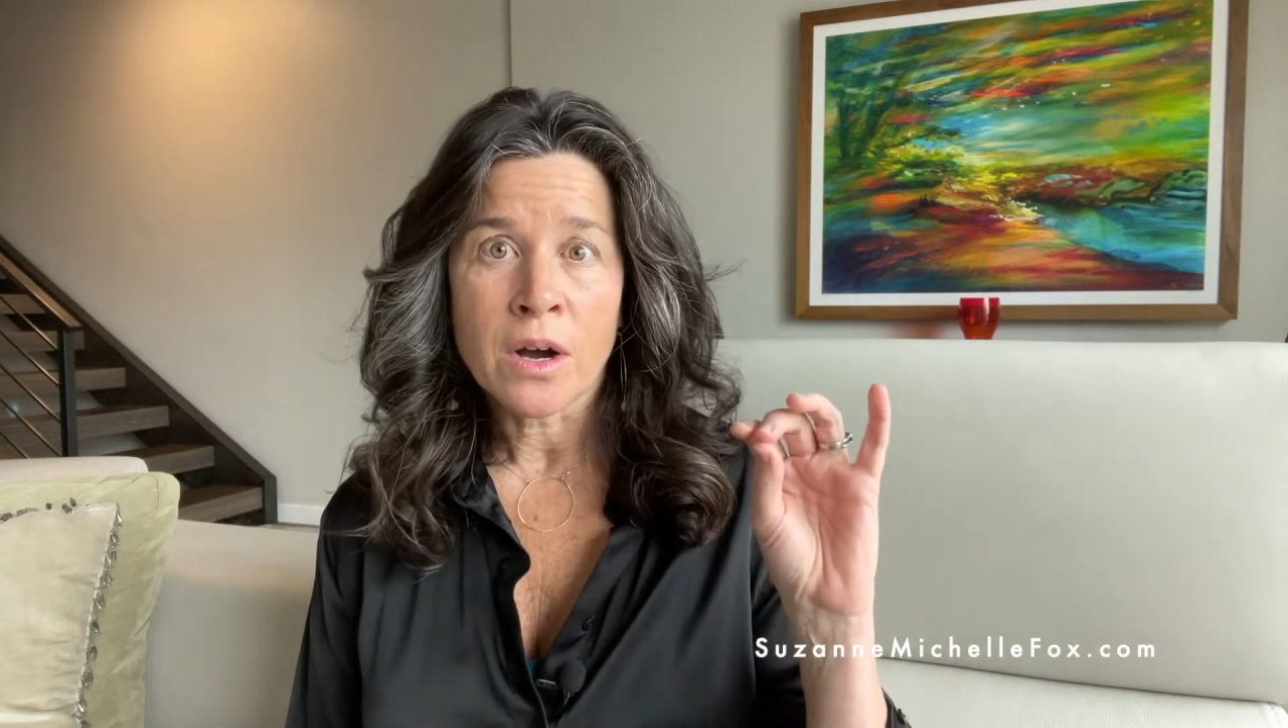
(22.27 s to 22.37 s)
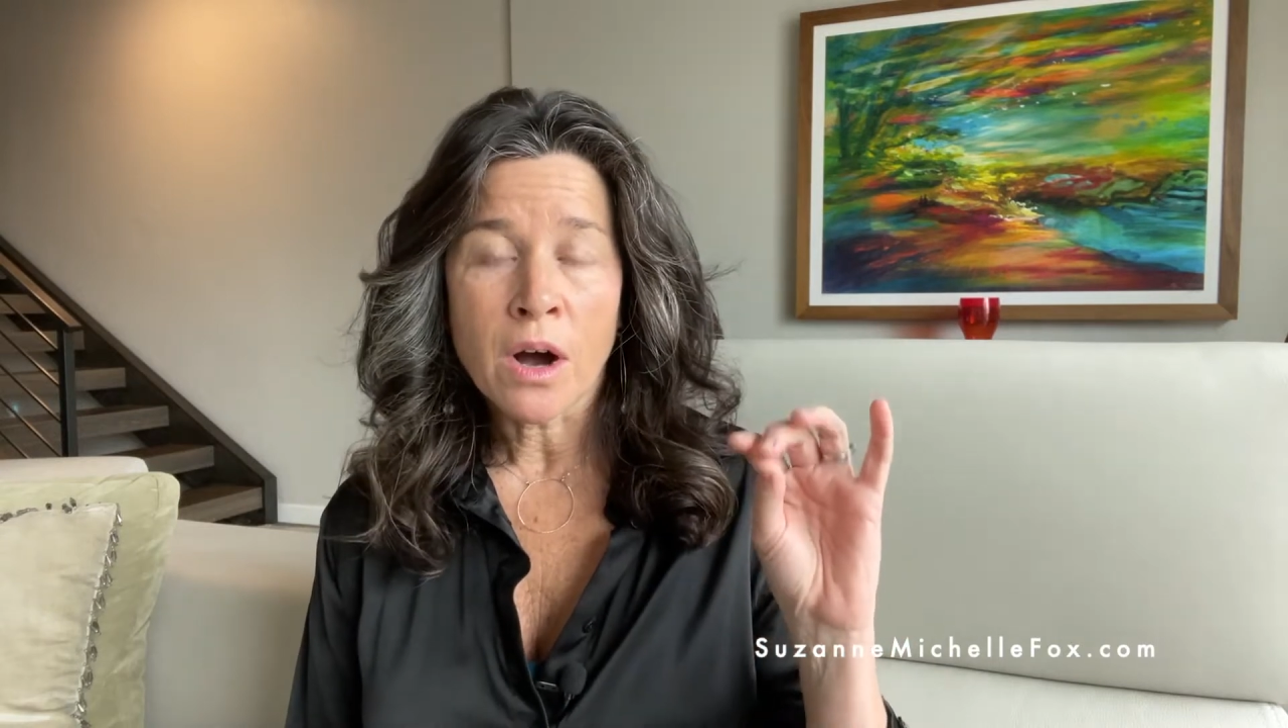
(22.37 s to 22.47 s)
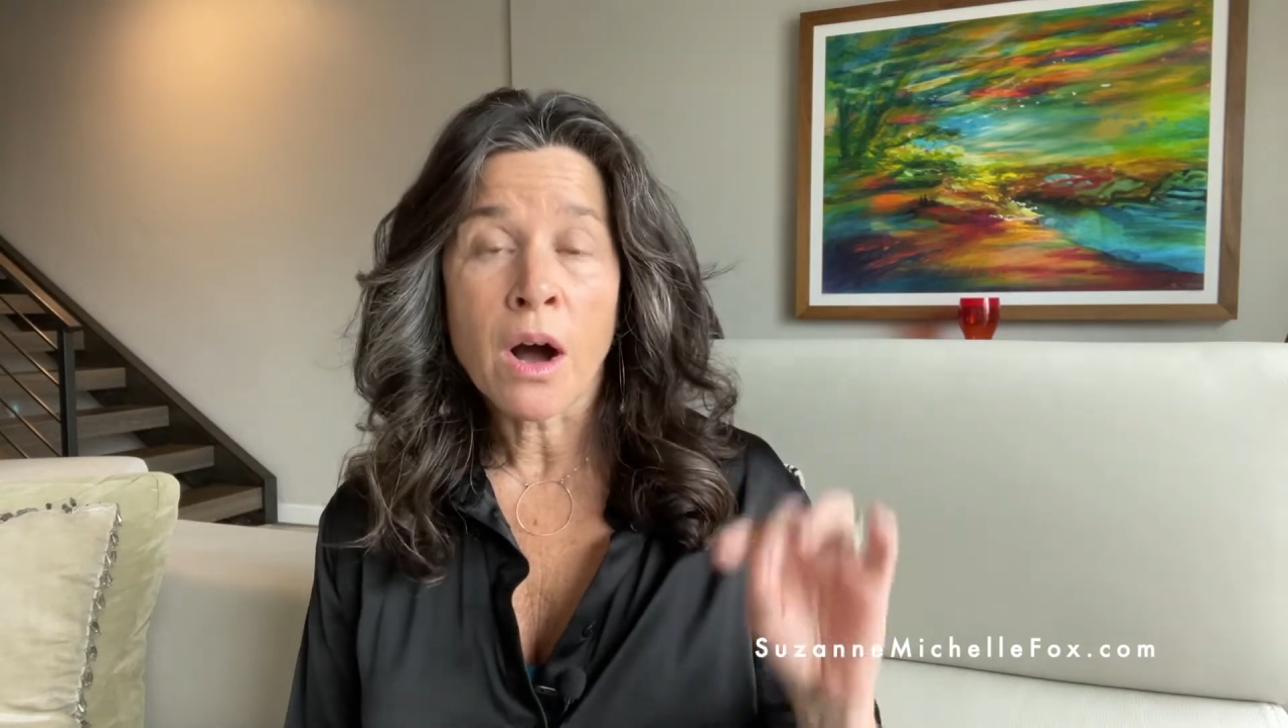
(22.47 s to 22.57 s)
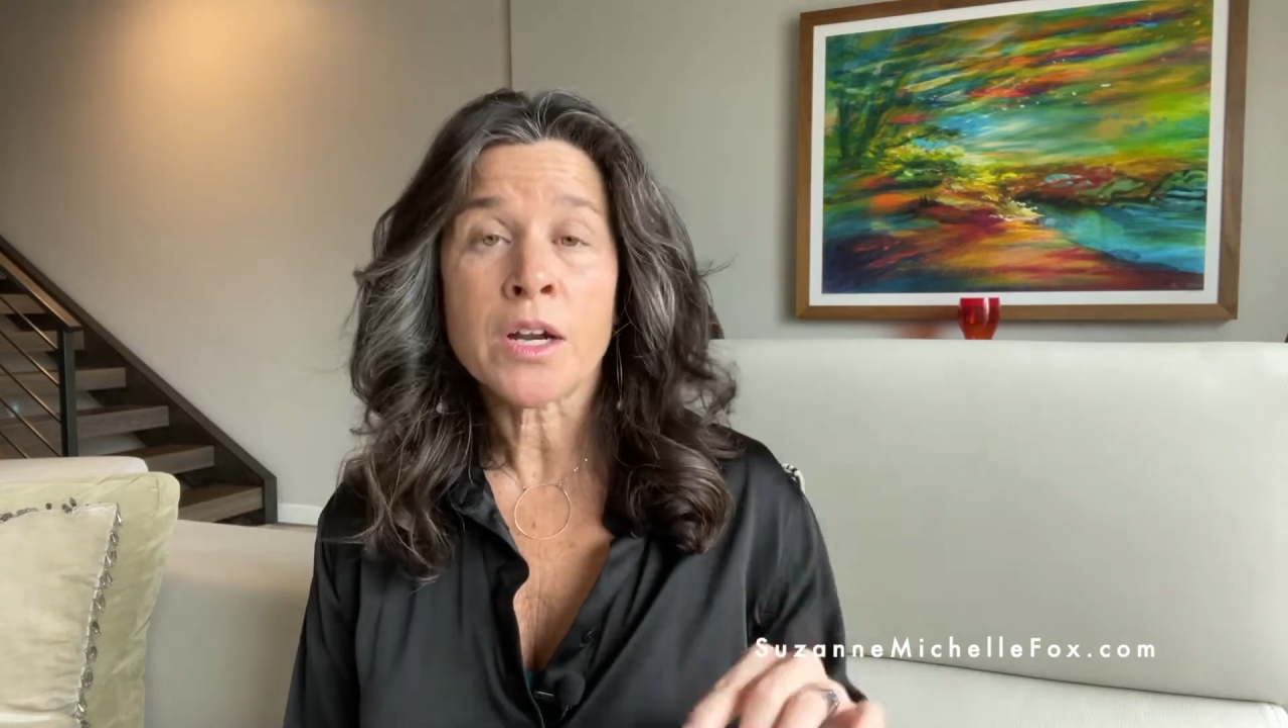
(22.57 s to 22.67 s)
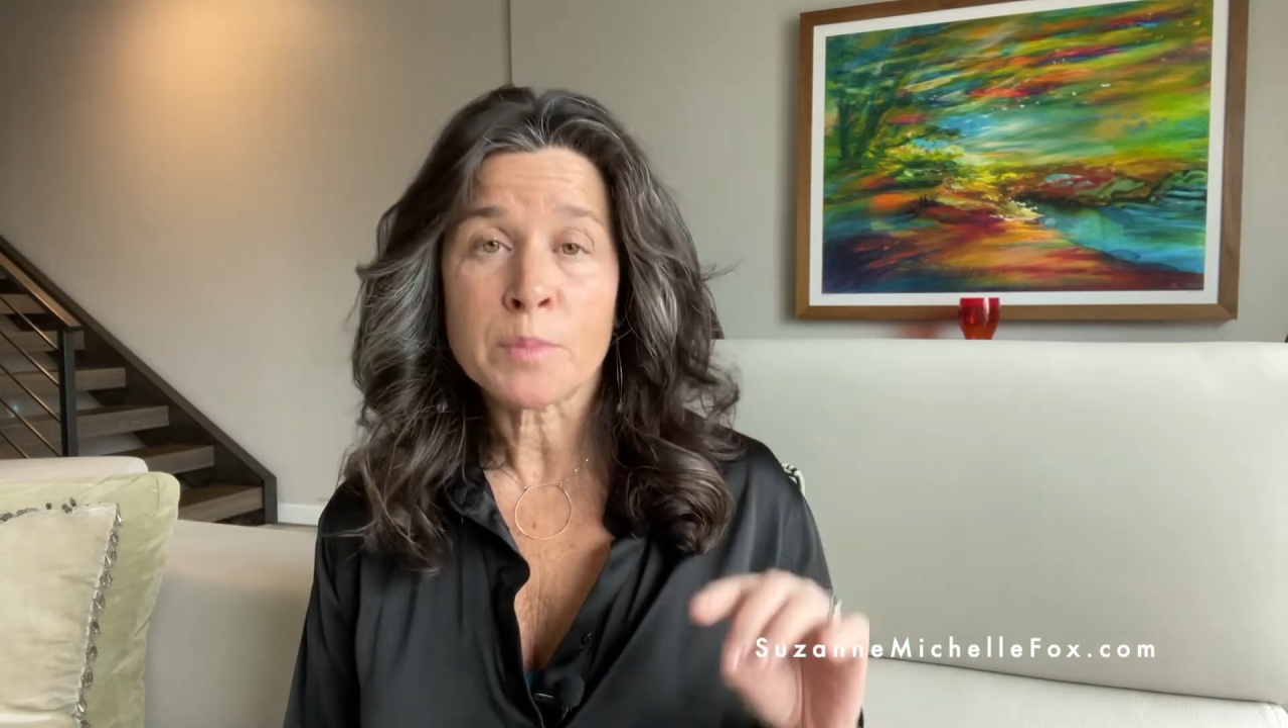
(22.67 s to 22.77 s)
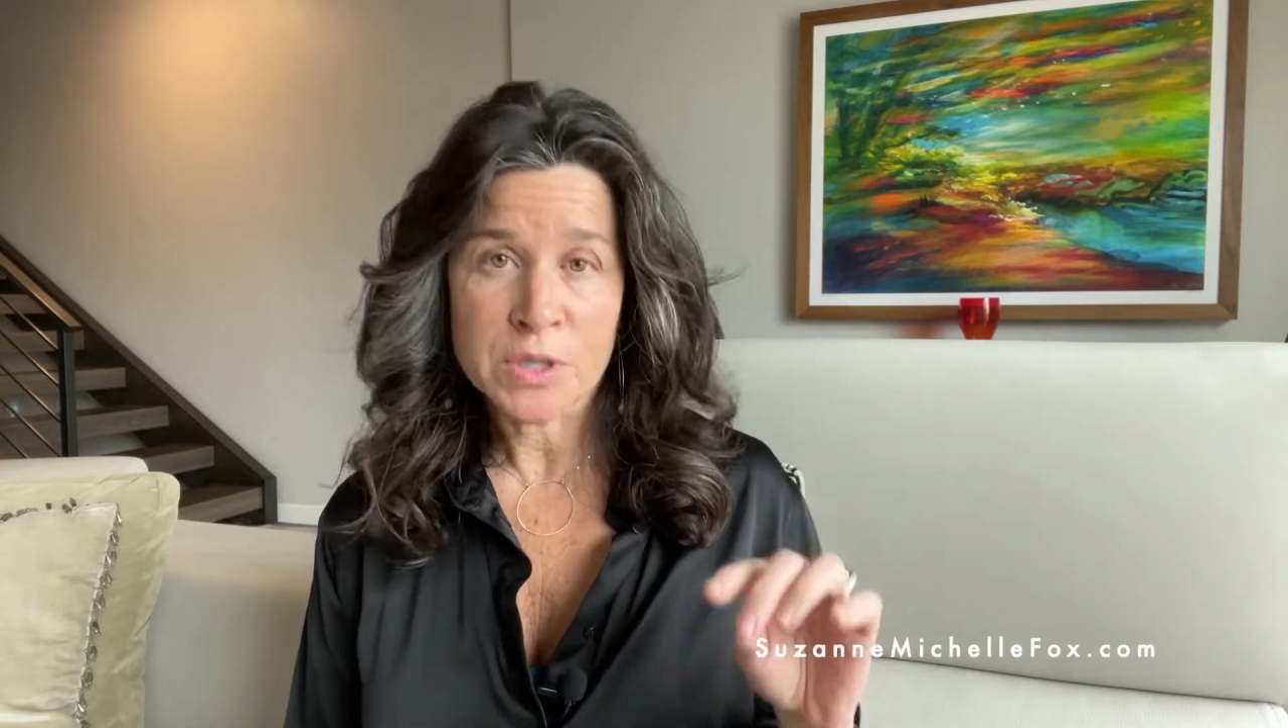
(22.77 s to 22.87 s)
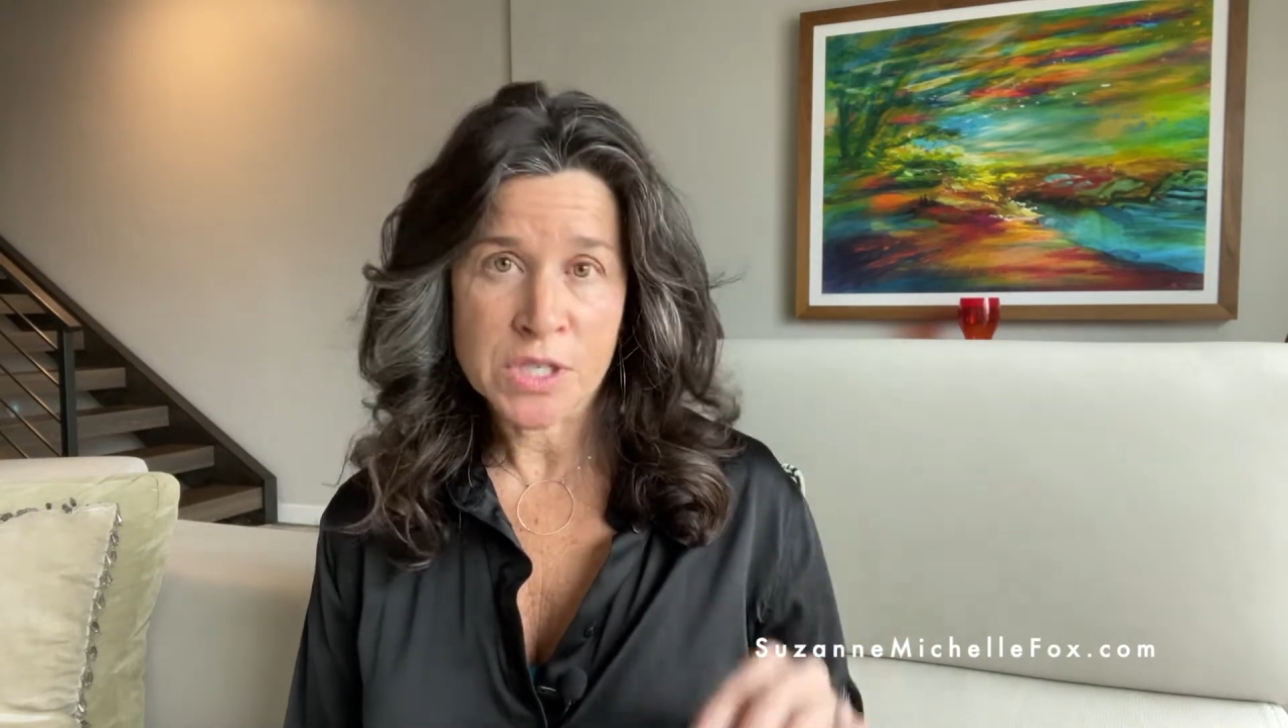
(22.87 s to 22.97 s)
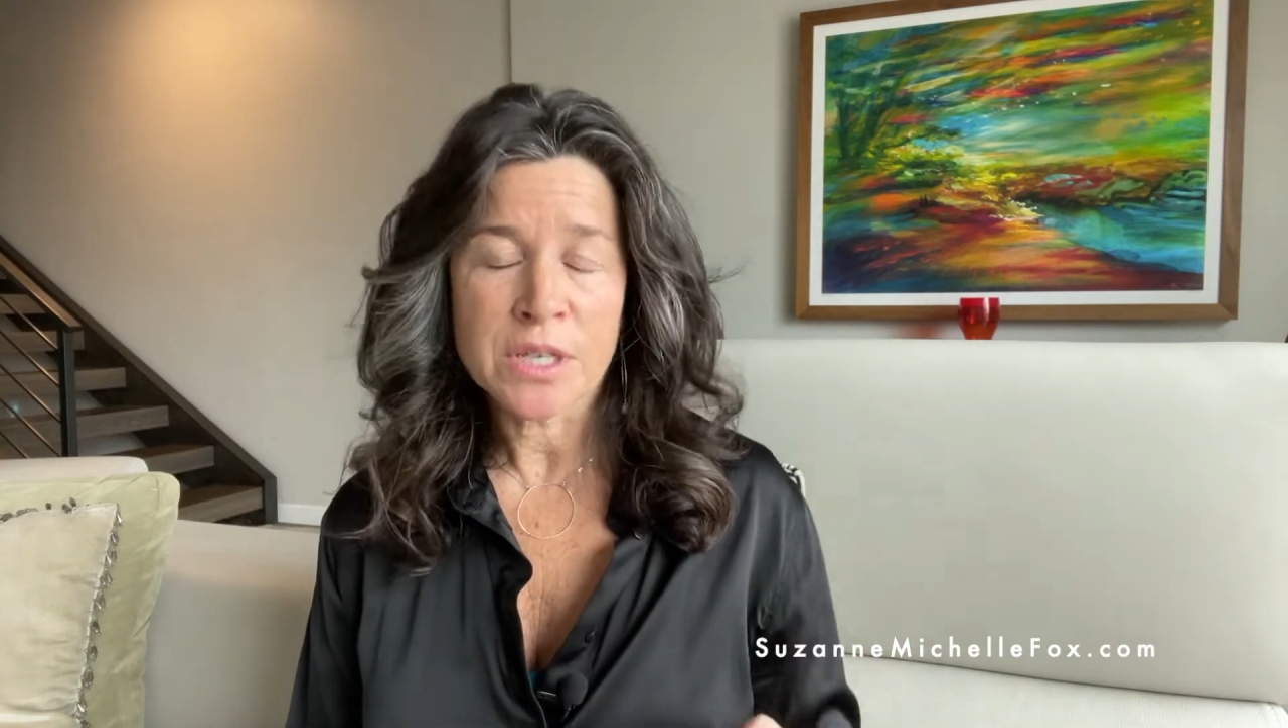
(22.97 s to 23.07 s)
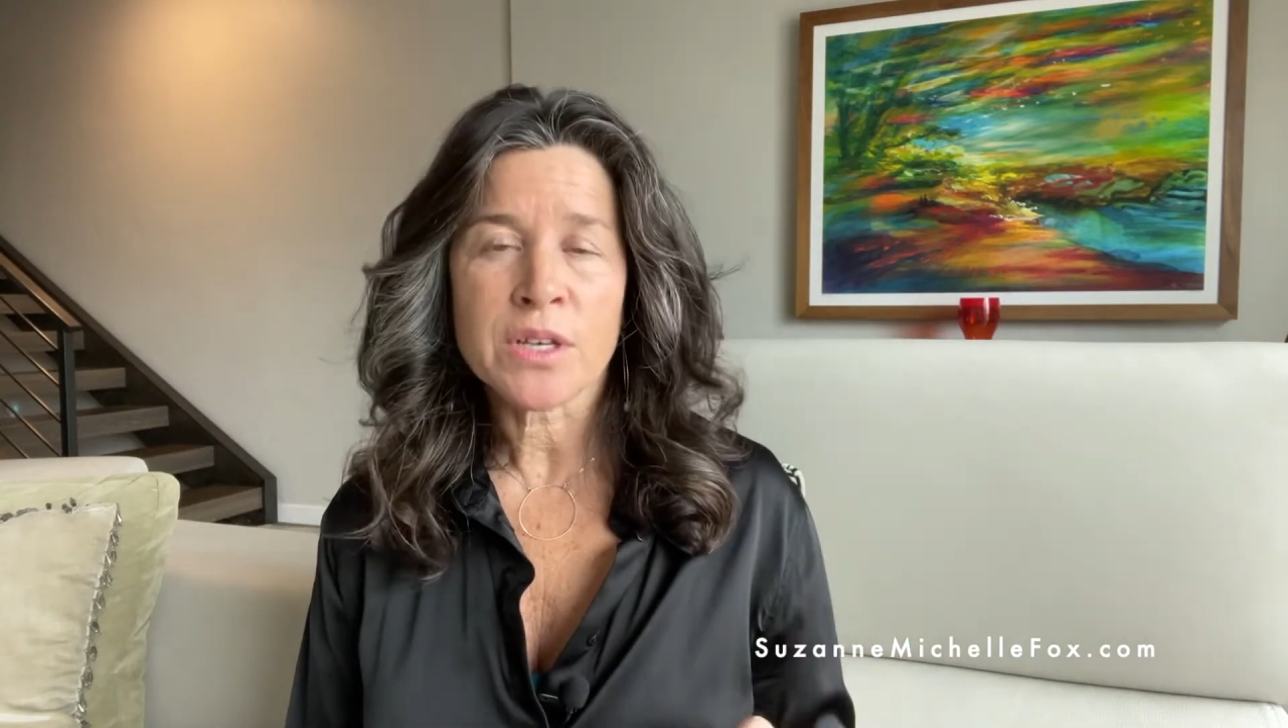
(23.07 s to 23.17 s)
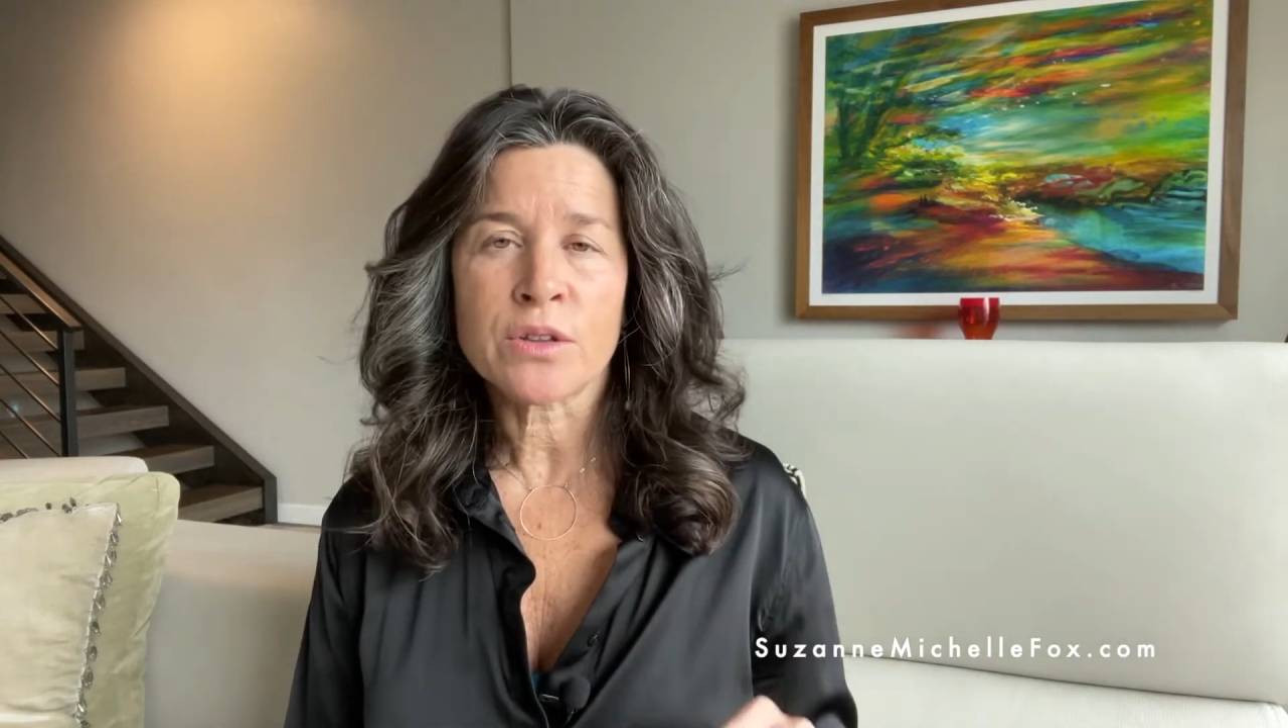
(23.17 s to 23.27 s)
on a
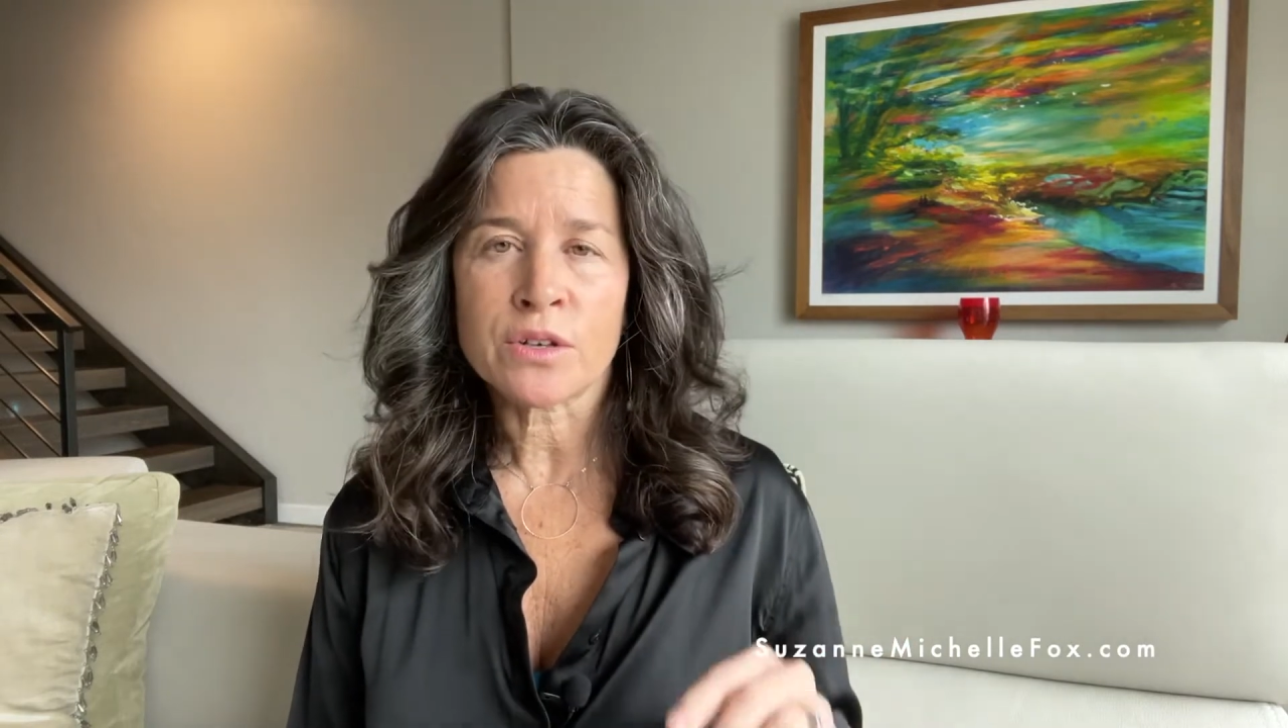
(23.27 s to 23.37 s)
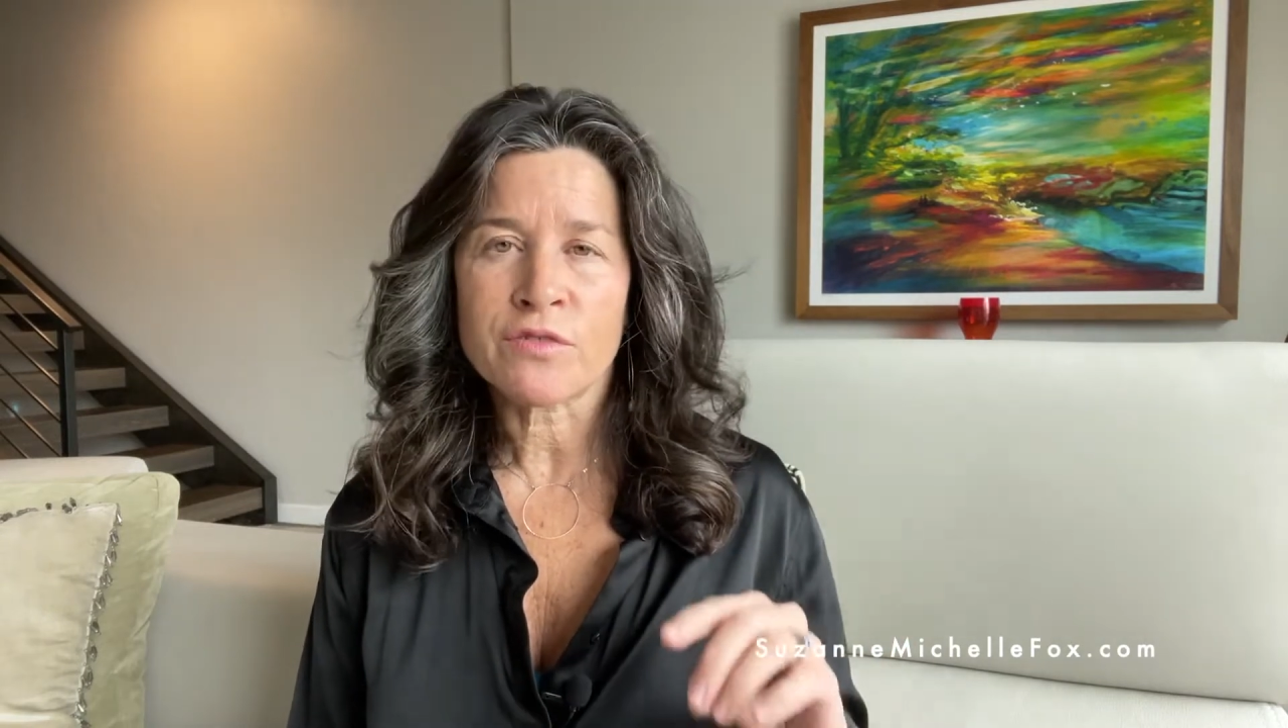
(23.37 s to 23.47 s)
particular